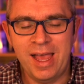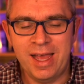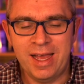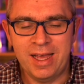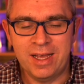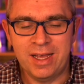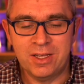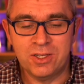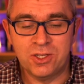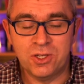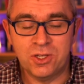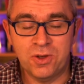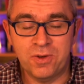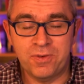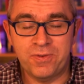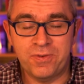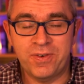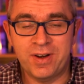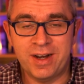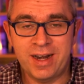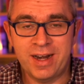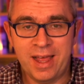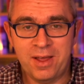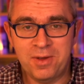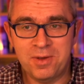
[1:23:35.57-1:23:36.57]
So
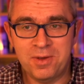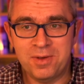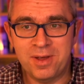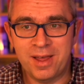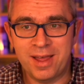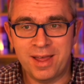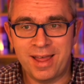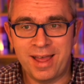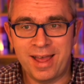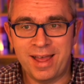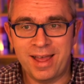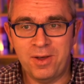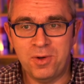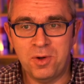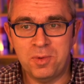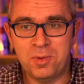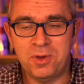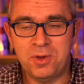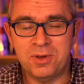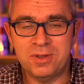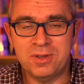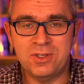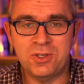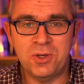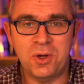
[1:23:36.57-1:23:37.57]
for now, I hope
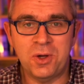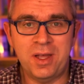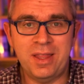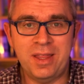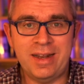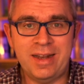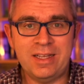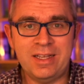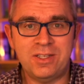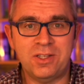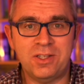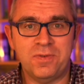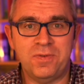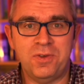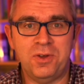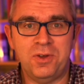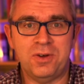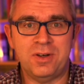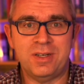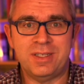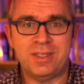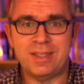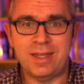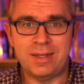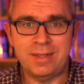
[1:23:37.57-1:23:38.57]
you enjoy the rest of
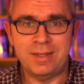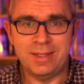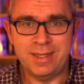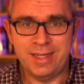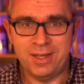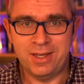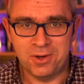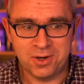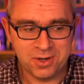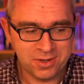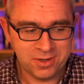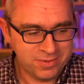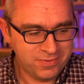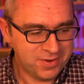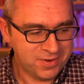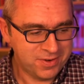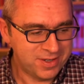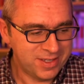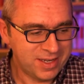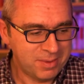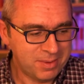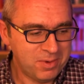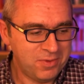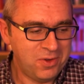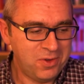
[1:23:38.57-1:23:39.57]
your Sunday, or for
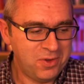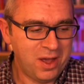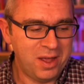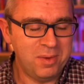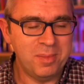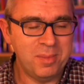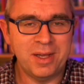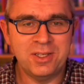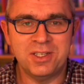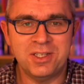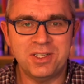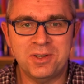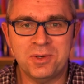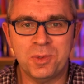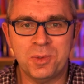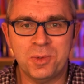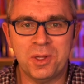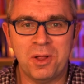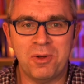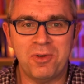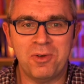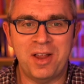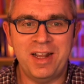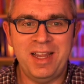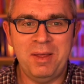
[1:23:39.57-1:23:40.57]
some of you, I imagine it
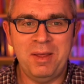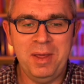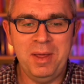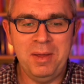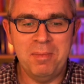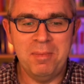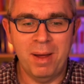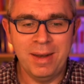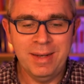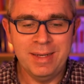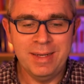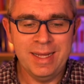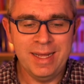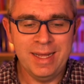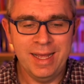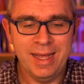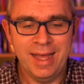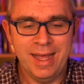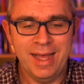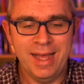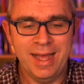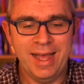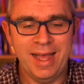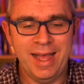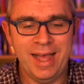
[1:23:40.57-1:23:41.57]
will already be Monday.
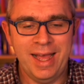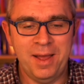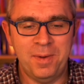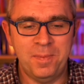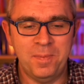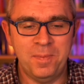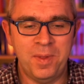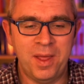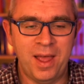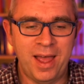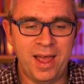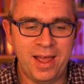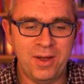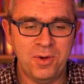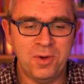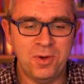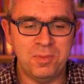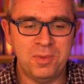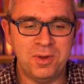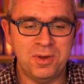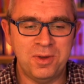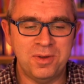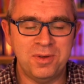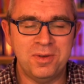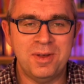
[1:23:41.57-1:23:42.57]
I
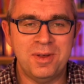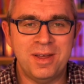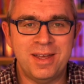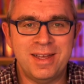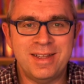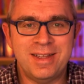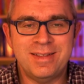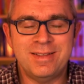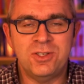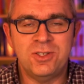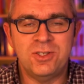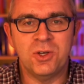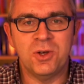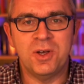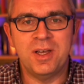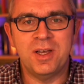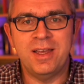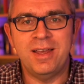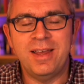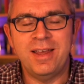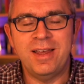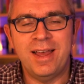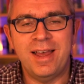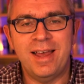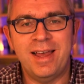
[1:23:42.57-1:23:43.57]
hope you
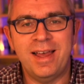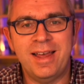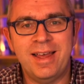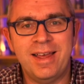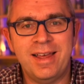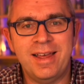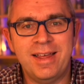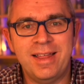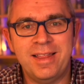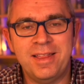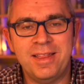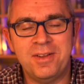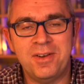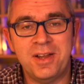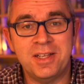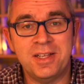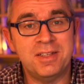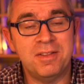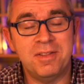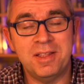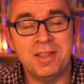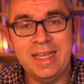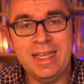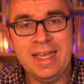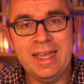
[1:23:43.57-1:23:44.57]
enjoy the
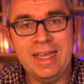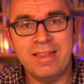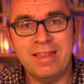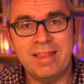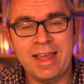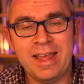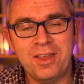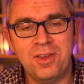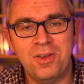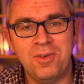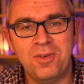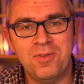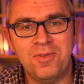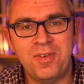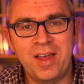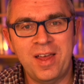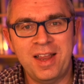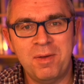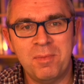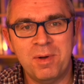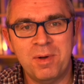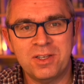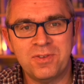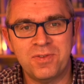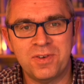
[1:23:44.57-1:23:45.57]
rest of the day. Thank you
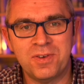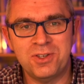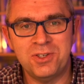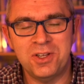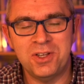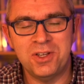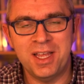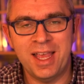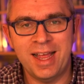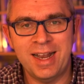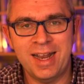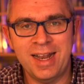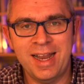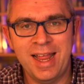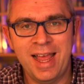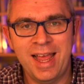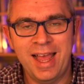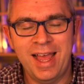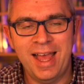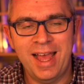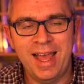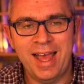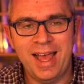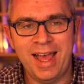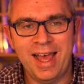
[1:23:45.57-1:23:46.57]
very much for tuning in.
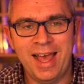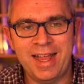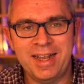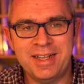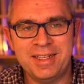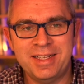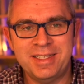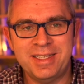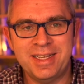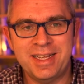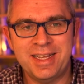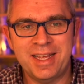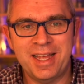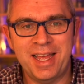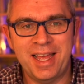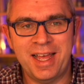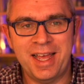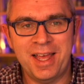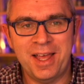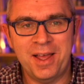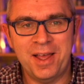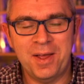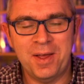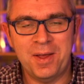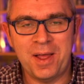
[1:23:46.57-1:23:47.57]
And
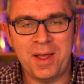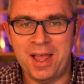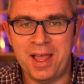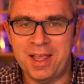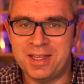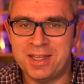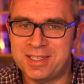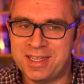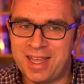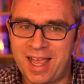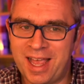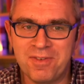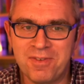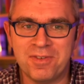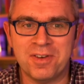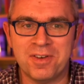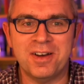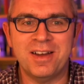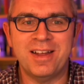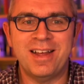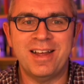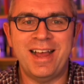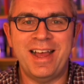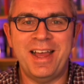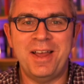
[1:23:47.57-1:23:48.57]
as
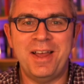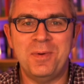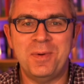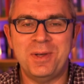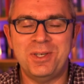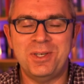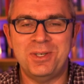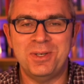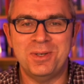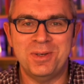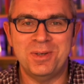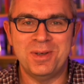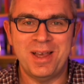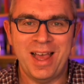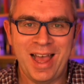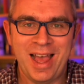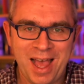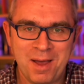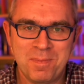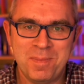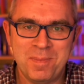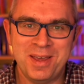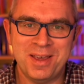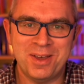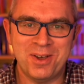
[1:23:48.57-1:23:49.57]
ever, I wish you
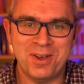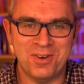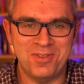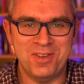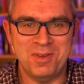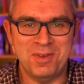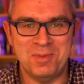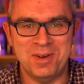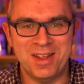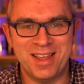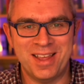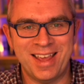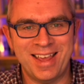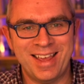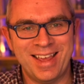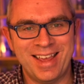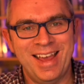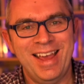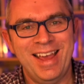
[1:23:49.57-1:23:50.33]
happy coffee breaking.